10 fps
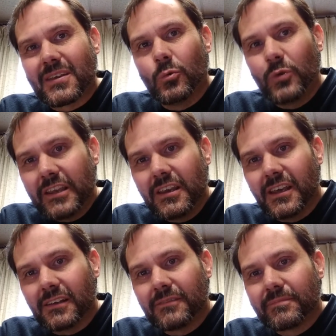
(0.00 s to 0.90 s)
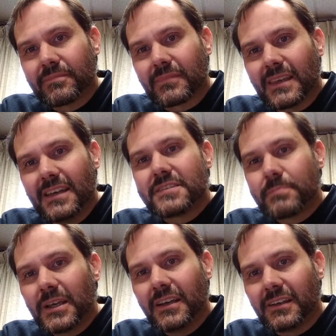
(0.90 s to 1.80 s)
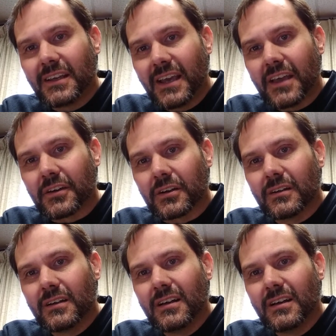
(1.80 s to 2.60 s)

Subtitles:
Winning is being together.